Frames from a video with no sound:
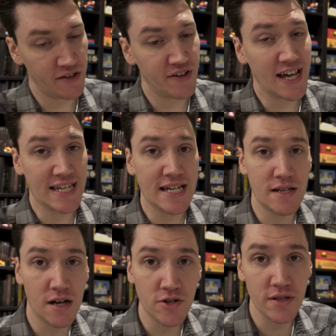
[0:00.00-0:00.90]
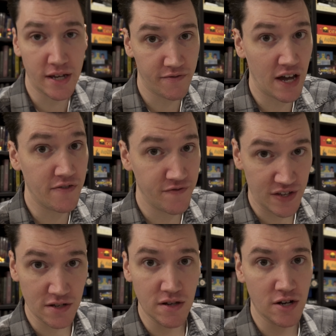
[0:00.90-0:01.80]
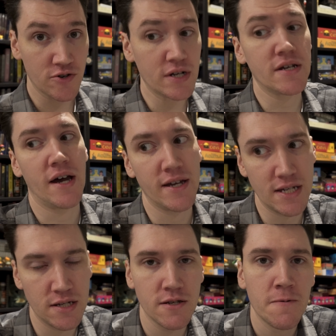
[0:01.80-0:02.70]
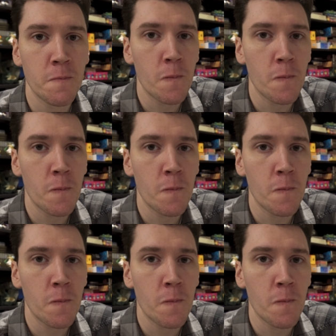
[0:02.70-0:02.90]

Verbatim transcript: if I get hungry, like if I feel hungry, I eat